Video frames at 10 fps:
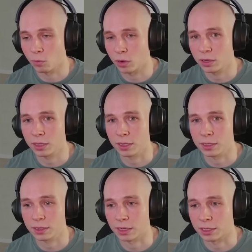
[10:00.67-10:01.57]
one of
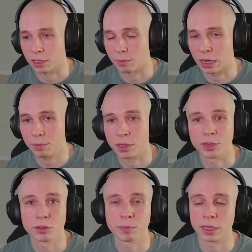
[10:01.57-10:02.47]
these sides of the map, then
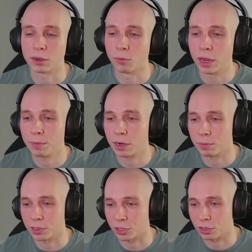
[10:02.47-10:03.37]
you'll be in a way better
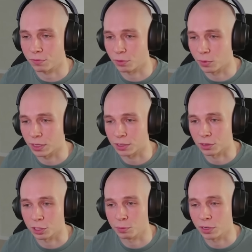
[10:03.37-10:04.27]
position for when they
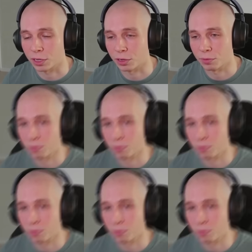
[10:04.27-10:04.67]
start splitting you.